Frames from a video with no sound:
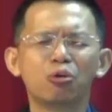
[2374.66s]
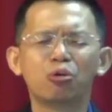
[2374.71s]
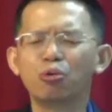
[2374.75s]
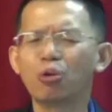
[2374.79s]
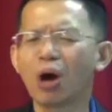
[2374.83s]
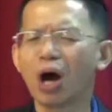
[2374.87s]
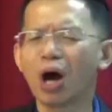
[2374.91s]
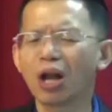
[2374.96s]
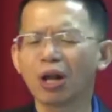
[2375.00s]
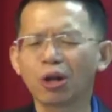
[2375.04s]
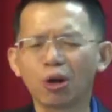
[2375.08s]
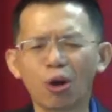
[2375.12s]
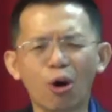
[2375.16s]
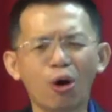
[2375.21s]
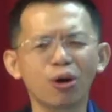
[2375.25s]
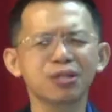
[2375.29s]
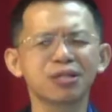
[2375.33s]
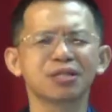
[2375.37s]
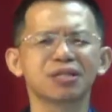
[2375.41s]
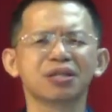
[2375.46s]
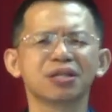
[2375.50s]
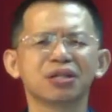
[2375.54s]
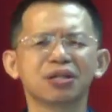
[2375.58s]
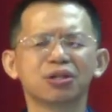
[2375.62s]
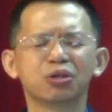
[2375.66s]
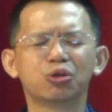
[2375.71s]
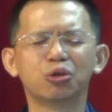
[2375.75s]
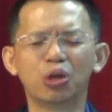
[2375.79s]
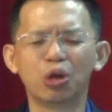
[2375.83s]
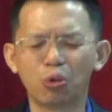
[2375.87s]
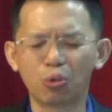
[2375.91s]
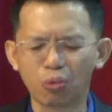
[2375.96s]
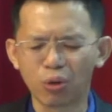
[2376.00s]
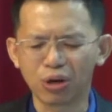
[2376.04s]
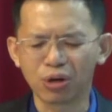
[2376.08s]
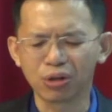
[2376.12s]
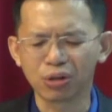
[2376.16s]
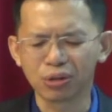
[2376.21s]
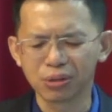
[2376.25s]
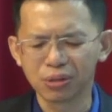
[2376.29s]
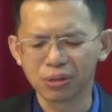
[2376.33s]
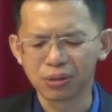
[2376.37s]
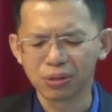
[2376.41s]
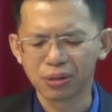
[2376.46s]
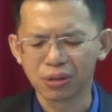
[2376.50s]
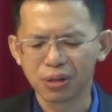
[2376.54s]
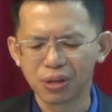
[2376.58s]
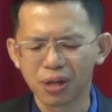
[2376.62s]
who are lost to the world.
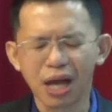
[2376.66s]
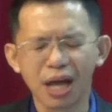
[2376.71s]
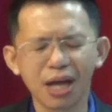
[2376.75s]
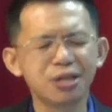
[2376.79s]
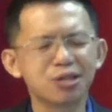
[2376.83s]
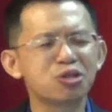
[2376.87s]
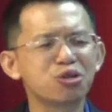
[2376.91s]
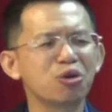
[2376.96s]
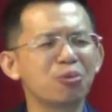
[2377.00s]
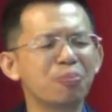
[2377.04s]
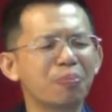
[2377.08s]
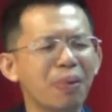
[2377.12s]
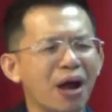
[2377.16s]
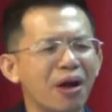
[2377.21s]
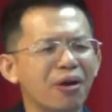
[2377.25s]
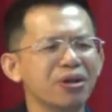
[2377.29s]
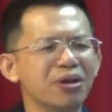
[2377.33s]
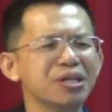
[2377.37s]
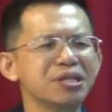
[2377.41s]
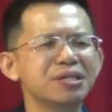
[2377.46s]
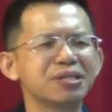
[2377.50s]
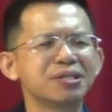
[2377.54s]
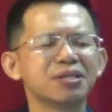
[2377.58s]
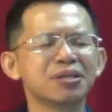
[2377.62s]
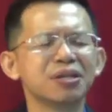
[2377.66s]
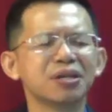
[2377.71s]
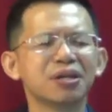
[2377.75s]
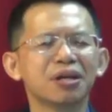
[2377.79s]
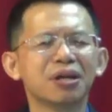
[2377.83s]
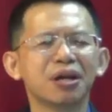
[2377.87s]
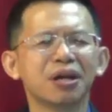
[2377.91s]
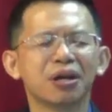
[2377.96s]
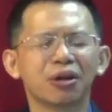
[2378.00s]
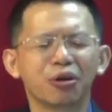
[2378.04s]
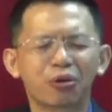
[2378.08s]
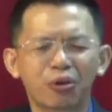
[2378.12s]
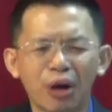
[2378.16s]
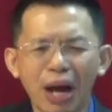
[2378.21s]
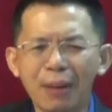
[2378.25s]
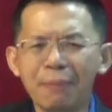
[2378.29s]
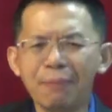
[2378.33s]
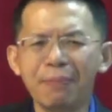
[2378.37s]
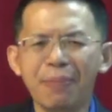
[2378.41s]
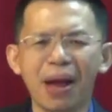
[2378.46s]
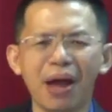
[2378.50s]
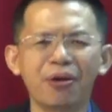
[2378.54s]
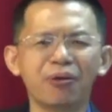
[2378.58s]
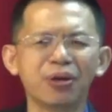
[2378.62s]
And so parents,
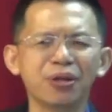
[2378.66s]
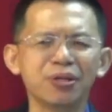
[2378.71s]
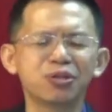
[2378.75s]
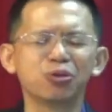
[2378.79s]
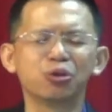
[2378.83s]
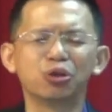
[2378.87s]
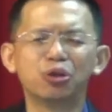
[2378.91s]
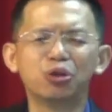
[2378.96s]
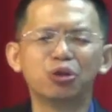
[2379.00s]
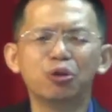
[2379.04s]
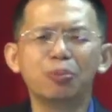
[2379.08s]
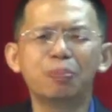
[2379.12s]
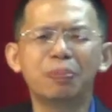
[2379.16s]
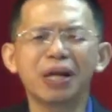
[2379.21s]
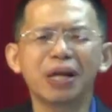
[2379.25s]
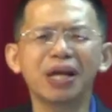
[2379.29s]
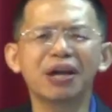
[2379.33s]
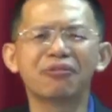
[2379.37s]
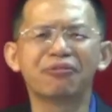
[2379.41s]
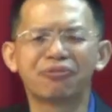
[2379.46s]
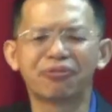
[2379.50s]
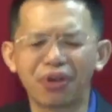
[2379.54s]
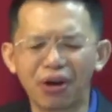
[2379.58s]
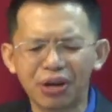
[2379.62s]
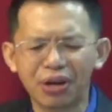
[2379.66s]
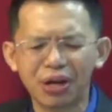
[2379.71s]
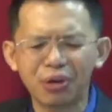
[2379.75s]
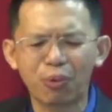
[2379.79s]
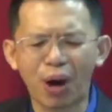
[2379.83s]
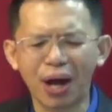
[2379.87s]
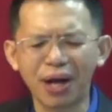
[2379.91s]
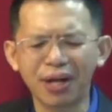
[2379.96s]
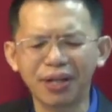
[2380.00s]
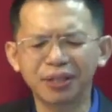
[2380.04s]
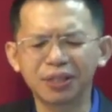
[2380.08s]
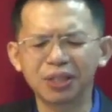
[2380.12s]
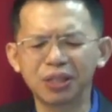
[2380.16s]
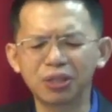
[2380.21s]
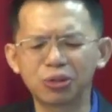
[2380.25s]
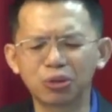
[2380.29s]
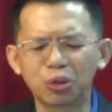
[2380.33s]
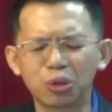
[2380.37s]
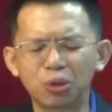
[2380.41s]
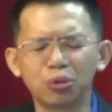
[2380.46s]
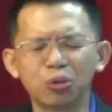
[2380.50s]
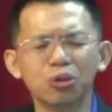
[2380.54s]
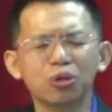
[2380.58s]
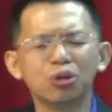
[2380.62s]
grandparents, do you play a very vital
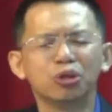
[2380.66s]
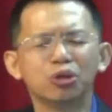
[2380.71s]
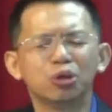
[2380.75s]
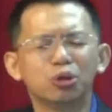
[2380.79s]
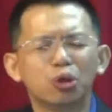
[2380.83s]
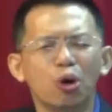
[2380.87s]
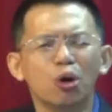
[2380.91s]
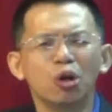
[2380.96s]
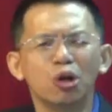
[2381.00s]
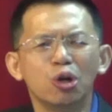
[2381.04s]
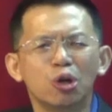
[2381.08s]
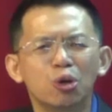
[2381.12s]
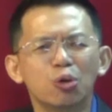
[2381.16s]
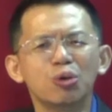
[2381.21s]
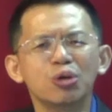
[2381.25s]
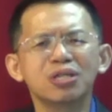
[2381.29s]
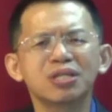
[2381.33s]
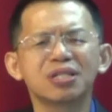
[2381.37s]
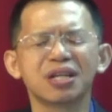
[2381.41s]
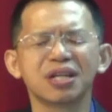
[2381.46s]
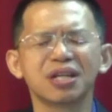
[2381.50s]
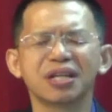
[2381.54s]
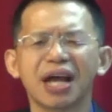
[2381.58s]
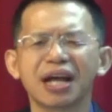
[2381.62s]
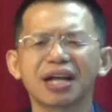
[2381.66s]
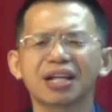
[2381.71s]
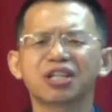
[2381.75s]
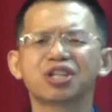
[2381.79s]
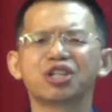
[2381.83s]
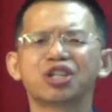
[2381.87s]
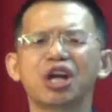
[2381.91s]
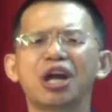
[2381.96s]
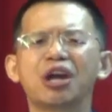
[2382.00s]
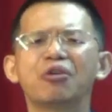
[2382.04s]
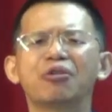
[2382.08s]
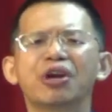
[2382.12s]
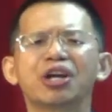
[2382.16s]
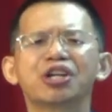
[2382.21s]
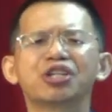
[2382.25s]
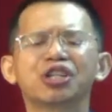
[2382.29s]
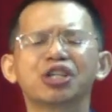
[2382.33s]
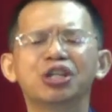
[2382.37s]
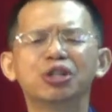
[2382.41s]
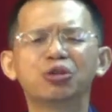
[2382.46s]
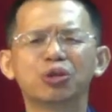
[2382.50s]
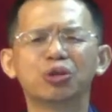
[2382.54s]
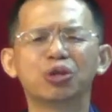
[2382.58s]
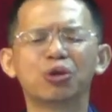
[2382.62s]
role? Don't lose the next
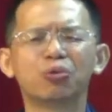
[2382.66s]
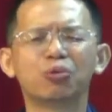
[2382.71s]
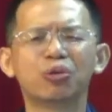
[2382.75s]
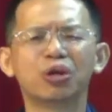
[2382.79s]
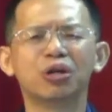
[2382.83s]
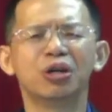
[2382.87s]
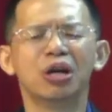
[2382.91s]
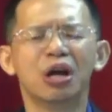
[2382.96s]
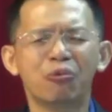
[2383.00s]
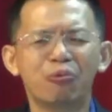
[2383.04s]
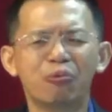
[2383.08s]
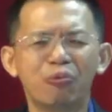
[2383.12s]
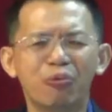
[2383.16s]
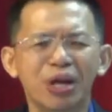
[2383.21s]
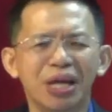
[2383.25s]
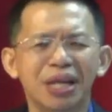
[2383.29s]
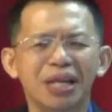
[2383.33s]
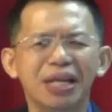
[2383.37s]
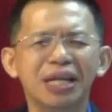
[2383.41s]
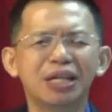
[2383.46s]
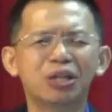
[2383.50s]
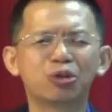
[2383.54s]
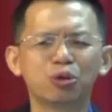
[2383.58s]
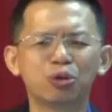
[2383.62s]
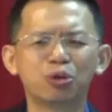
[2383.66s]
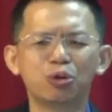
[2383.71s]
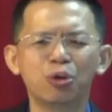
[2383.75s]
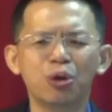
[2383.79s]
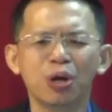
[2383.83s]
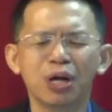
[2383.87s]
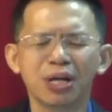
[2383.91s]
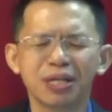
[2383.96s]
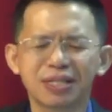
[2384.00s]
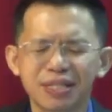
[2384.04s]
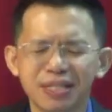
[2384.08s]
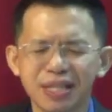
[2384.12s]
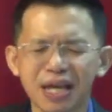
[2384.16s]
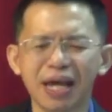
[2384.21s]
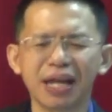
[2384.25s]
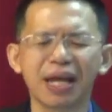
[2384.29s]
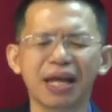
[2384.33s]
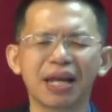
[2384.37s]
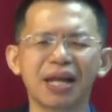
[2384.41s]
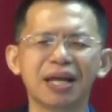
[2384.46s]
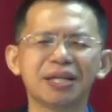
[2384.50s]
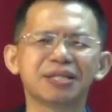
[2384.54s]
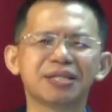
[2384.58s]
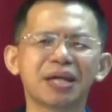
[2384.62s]
generation to the world. We need to
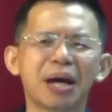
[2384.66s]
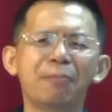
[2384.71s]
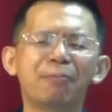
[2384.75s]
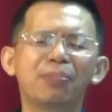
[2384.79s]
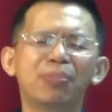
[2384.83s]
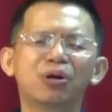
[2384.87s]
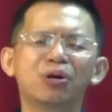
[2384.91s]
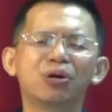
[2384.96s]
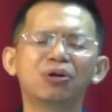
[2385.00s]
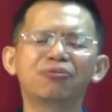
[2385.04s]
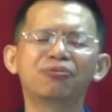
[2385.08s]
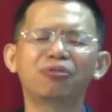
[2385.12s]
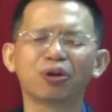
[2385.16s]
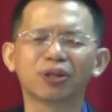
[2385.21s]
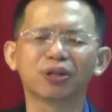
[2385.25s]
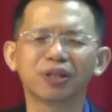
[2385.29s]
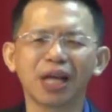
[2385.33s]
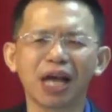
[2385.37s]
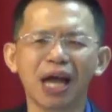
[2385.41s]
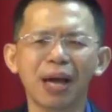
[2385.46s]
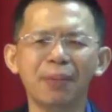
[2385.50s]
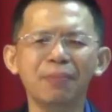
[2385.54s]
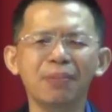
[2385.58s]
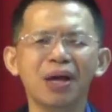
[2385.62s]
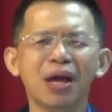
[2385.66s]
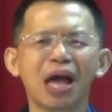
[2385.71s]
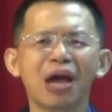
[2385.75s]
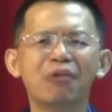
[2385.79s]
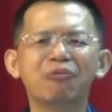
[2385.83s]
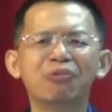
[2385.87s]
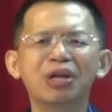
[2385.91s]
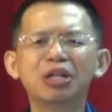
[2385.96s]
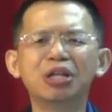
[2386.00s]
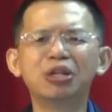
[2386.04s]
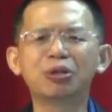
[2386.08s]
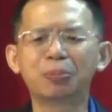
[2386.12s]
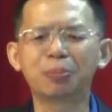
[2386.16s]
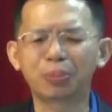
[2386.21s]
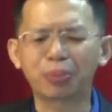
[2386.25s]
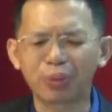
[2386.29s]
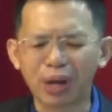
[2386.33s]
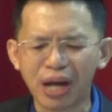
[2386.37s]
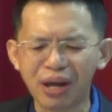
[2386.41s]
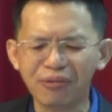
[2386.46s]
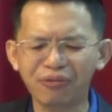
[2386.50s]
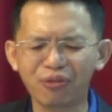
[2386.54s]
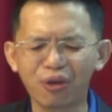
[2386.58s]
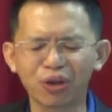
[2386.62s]
set an example for them, and we need to
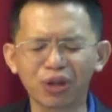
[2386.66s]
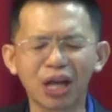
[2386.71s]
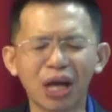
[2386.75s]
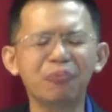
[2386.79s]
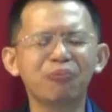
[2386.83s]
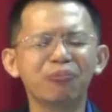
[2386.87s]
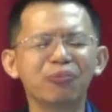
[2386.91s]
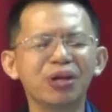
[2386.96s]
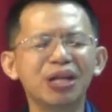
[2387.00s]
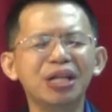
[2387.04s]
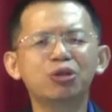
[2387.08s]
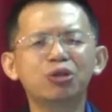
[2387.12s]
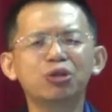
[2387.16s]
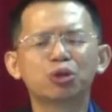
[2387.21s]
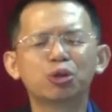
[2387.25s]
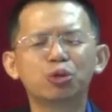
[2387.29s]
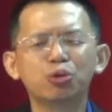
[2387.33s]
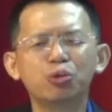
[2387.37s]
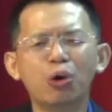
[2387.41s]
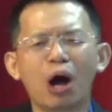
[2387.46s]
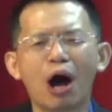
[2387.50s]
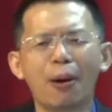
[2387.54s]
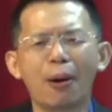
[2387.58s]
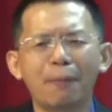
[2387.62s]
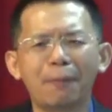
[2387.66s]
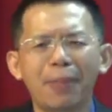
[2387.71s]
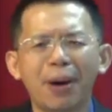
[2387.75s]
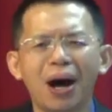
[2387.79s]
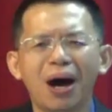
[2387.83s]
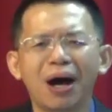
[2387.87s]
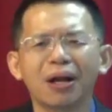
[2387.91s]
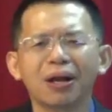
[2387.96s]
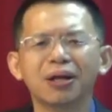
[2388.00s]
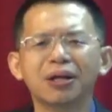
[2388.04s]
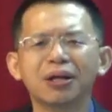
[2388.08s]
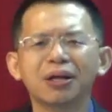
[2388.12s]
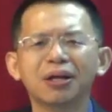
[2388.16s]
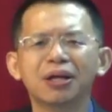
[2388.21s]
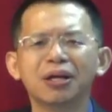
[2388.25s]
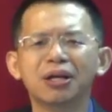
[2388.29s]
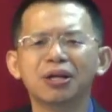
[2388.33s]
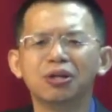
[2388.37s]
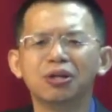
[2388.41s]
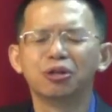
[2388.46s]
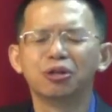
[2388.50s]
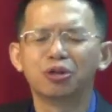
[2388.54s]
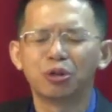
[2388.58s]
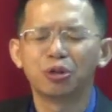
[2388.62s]
pray for them. We need to do our part
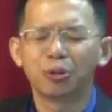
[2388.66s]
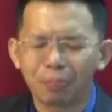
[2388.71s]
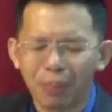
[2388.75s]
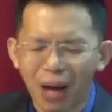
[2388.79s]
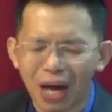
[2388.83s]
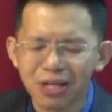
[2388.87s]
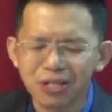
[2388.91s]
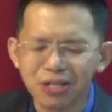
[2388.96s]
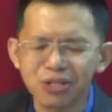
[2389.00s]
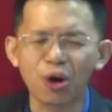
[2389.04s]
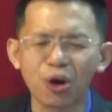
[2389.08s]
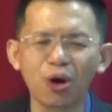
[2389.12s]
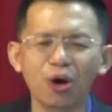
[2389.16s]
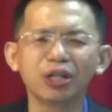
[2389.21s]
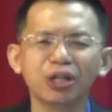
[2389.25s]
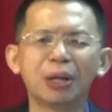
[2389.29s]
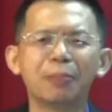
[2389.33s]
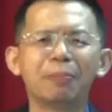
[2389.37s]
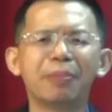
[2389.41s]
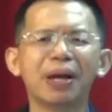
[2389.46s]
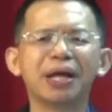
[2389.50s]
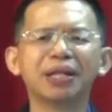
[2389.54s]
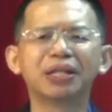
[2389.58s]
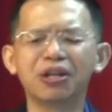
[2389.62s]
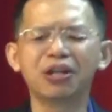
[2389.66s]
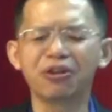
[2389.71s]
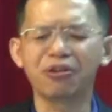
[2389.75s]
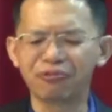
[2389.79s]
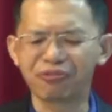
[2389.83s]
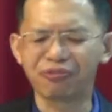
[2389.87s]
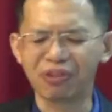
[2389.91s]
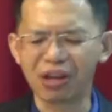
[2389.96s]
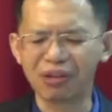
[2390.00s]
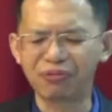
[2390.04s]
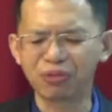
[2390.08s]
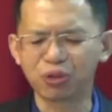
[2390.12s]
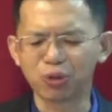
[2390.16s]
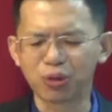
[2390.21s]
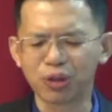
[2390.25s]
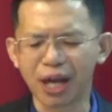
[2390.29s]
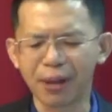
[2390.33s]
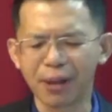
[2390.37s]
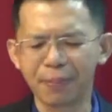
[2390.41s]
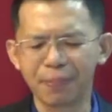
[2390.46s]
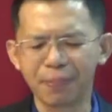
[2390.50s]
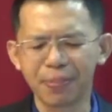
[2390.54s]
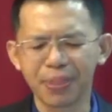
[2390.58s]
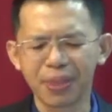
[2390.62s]
to pass on the baton of faith to
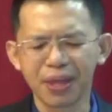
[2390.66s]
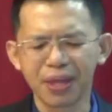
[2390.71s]
them.